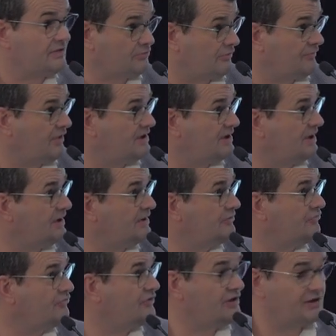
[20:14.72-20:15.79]
that's what they are,
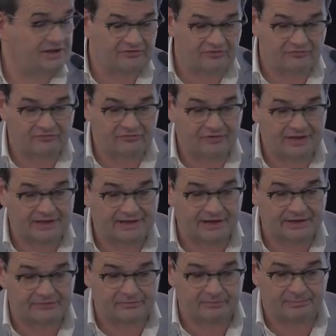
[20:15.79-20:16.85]
feelings of
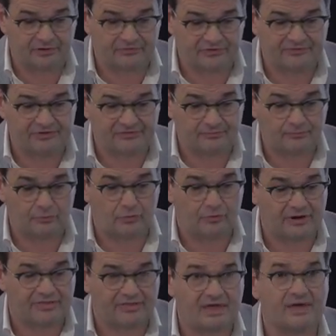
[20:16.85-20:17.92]
legalism and positivism, were
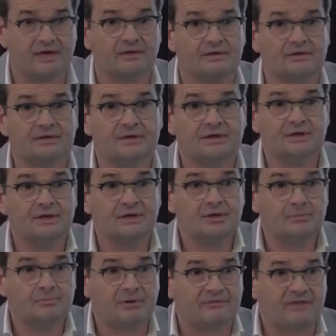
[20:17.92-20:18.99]
already there
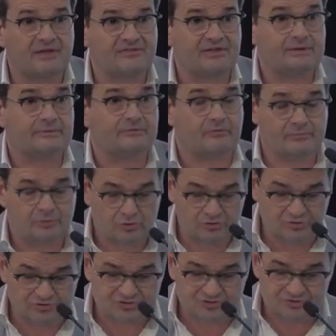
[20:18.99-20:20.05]
but they seem to have
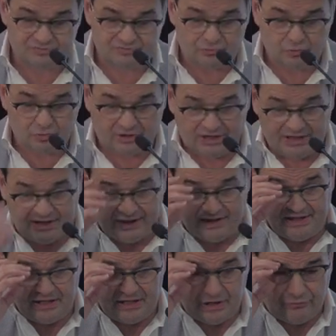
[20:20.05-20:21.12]
emerged more
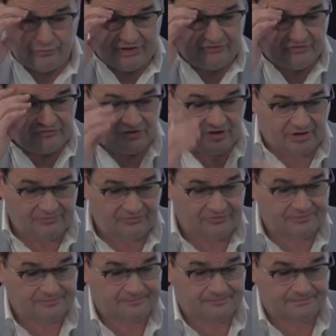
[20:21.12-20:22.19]
clearly in recent times.